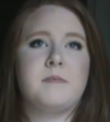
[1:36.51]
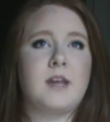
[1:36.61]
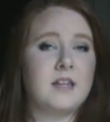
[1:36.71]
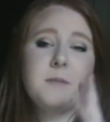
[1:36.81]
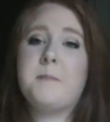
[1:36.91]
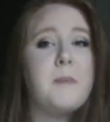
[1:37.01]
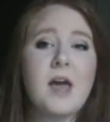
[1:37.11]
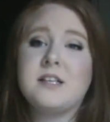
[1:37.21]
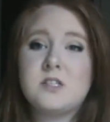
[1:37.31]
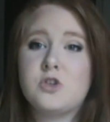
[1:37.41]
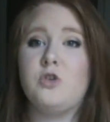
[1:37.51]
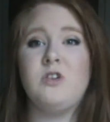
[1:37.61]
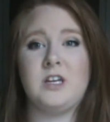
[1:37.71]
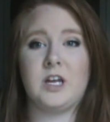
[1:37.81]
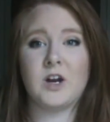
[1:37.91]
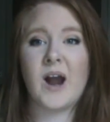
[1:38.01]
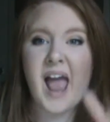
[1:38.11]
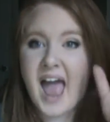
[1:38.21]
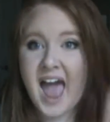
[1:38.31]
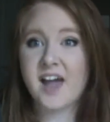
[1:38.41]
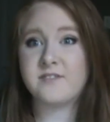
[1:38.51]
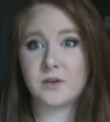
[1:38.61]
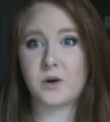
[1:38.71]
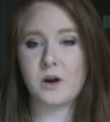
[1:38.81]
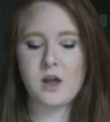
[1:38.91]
had the best school year ever.